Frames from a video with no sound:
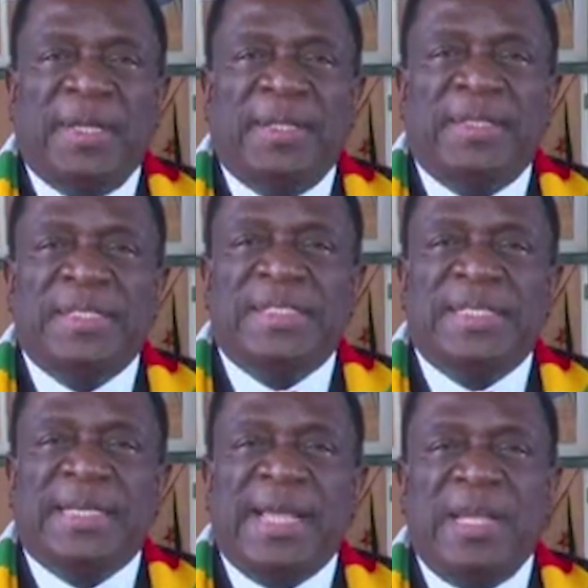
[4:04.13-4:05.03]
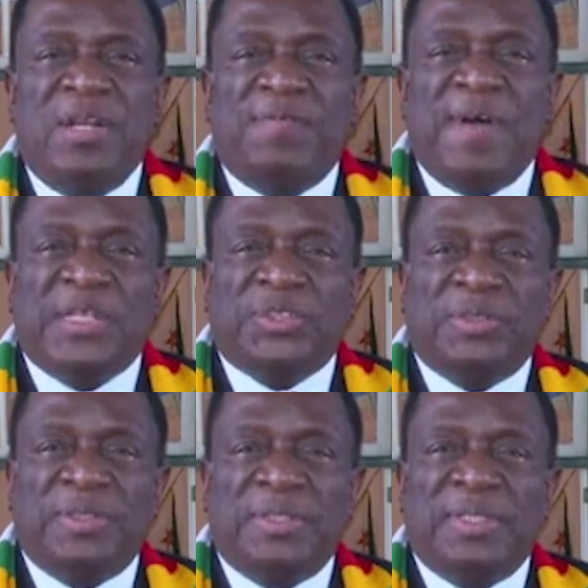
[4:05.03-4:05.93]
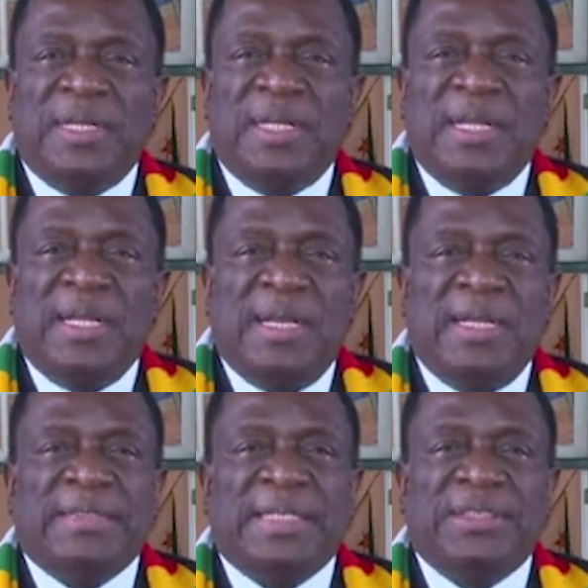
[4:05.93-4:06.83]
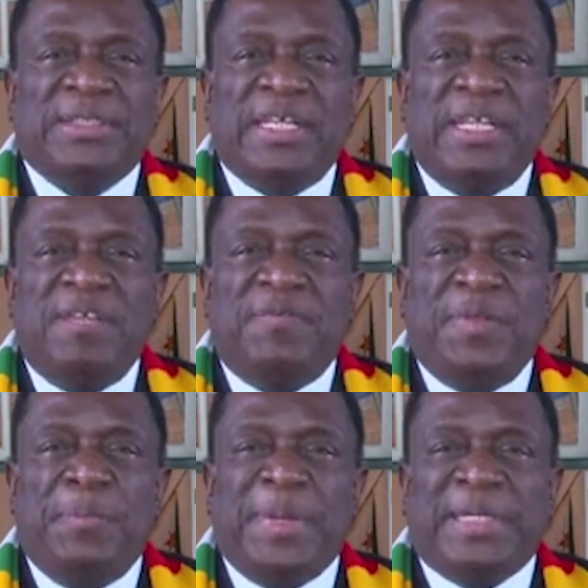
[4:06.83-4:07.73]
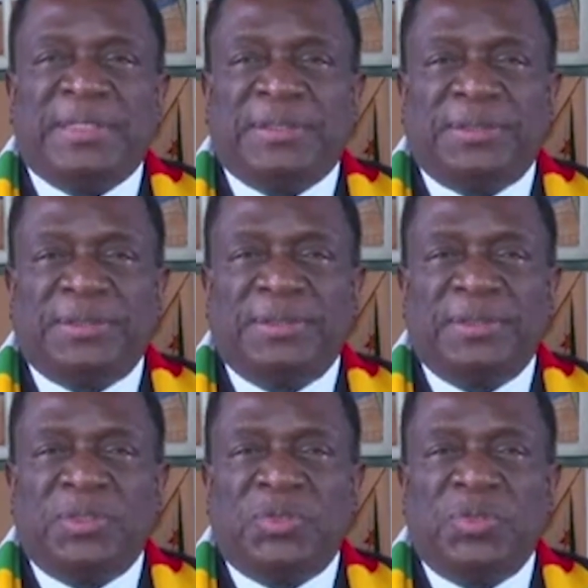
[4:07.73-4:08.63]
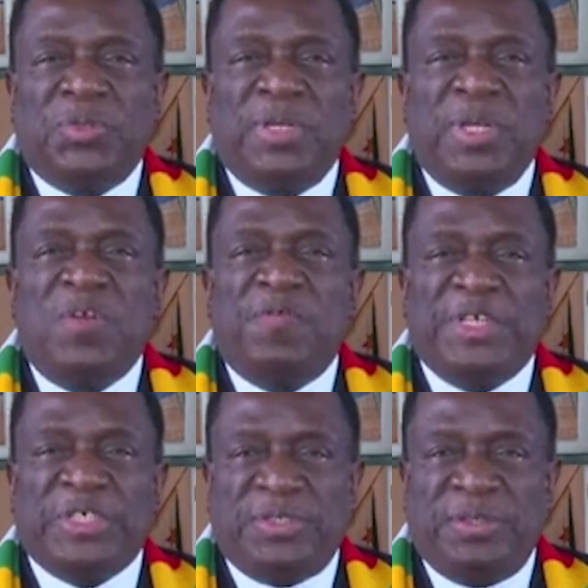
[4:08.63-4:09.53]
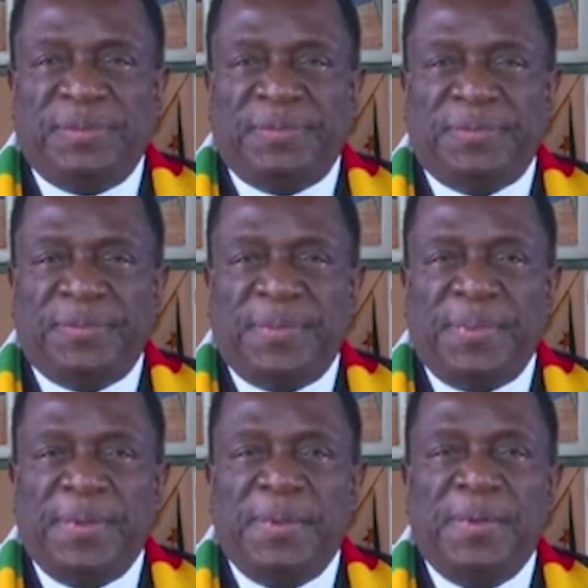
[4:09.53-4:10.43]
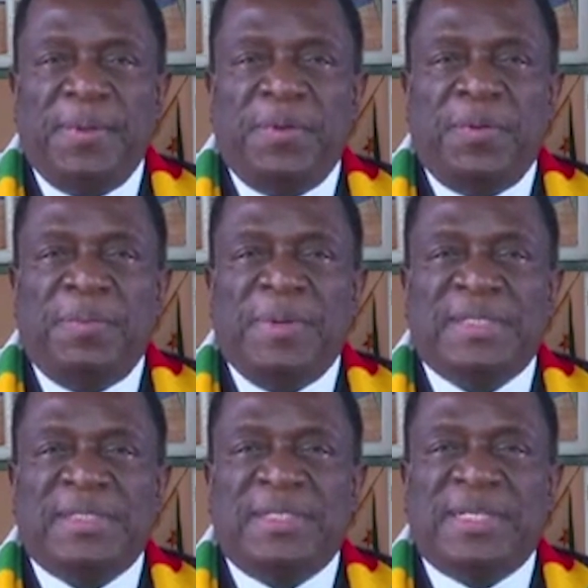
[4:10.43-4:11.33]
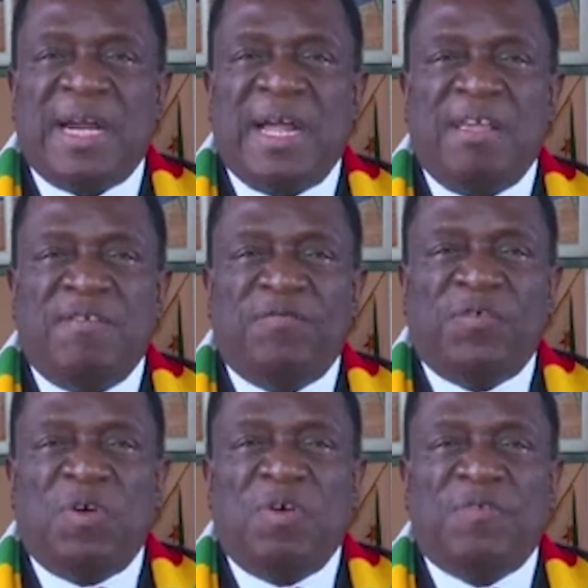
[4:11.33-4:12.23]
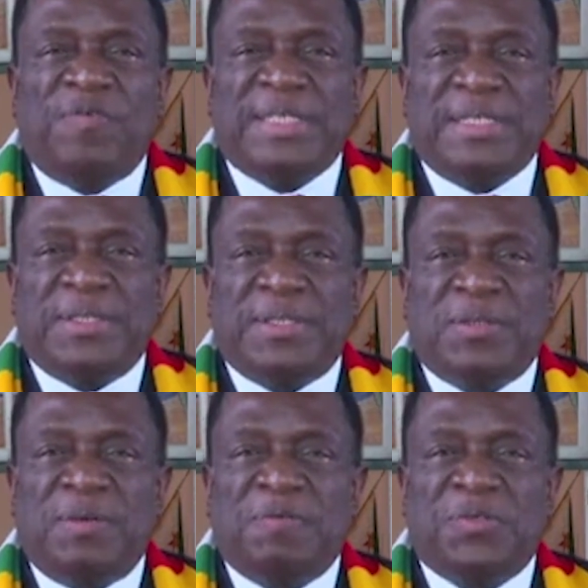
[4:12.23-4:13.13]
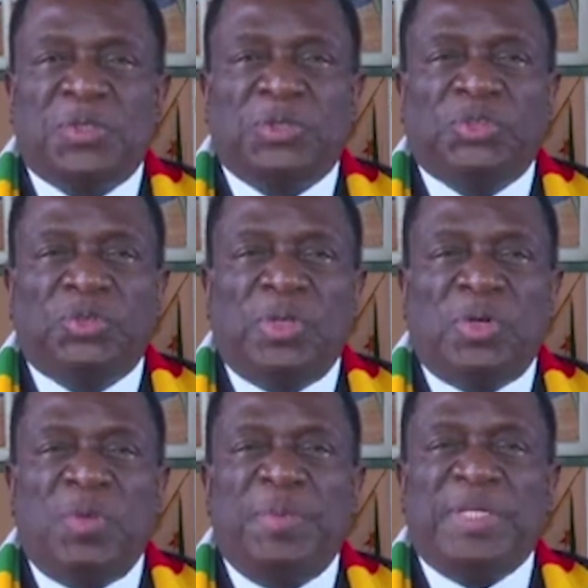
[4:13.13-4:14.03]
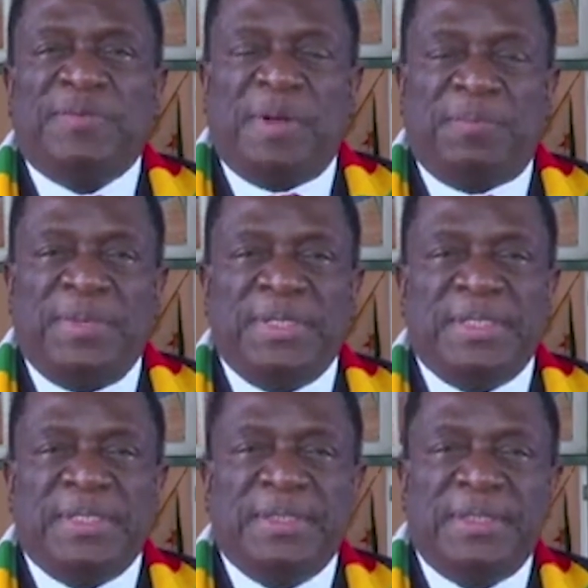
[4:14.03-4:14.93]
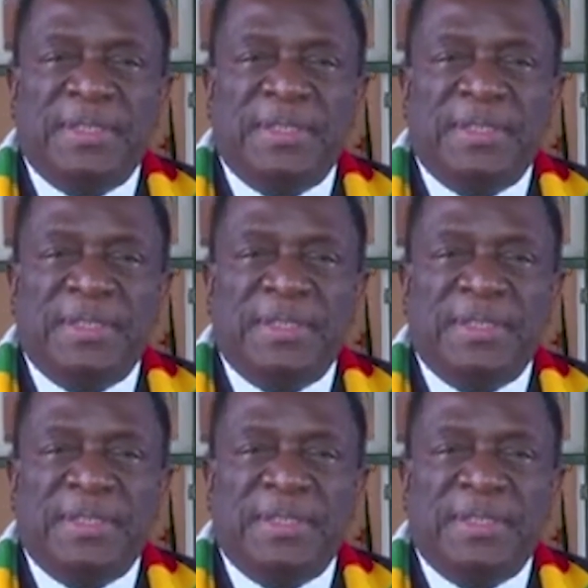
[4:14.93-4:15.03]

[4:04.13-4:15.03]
In this decade of action, let us give impetus to innovation, we must drive all facets of socio-economic development,